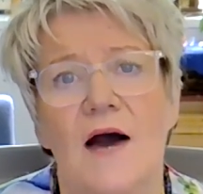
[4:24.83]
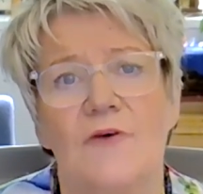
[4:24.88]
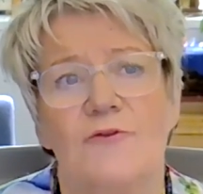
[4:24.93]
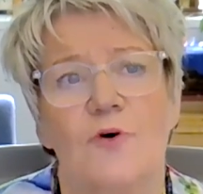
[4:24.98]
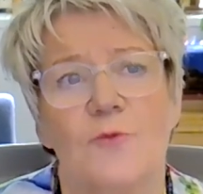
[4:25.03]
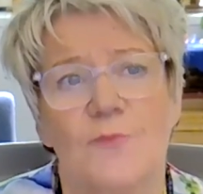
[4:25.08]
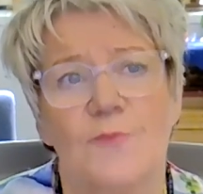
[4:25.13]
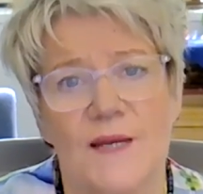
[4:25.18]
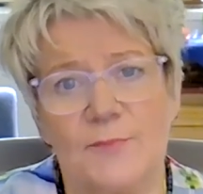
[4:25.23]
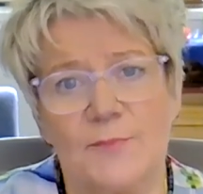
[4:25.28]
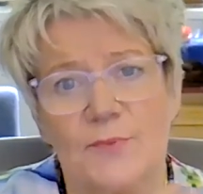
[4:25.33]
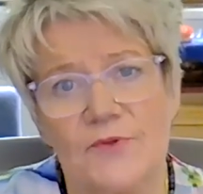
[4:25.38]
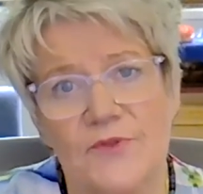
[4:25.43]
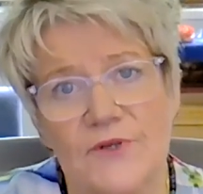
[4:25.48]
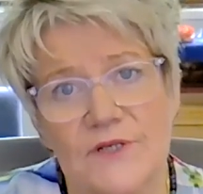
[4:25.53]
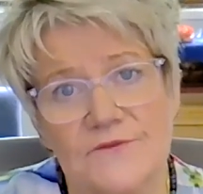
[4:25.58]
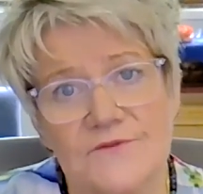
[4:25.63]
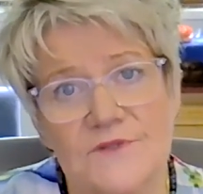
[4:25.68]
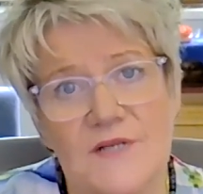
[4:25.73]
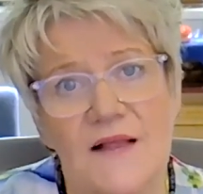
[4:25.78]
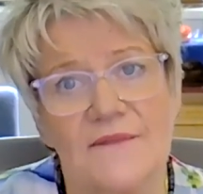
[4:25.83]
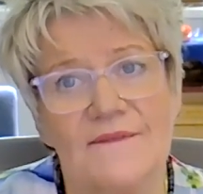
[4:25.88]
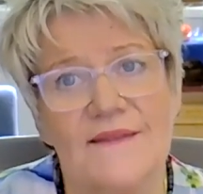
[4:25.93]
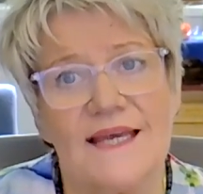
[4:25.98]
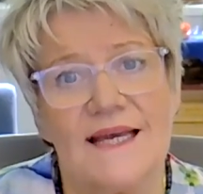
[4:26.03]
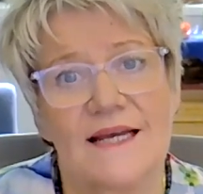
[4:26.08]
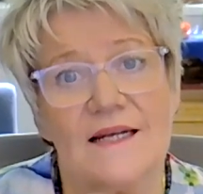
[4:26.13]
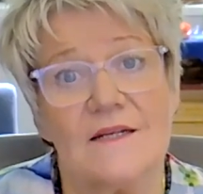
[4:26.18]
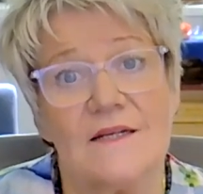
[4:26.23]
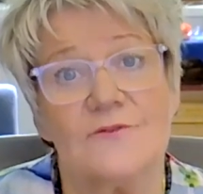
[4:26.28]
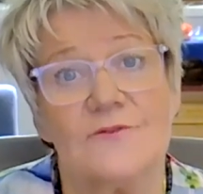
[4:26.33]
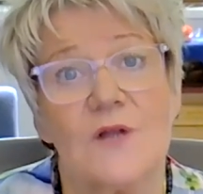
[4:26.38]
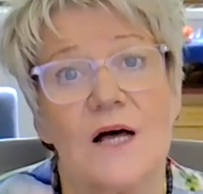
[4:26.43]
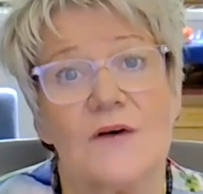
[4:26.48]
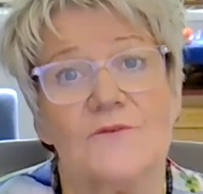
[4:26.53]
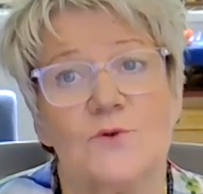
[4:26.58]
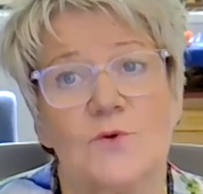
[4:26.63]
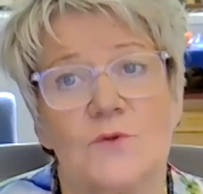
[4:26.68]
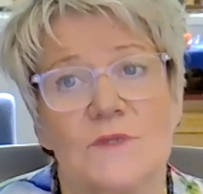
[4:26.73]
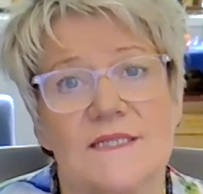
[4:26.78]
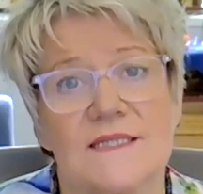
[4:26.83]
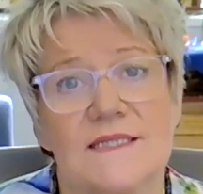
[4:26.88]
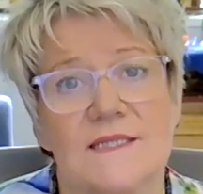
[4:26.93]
for people that have done the end-of-life doula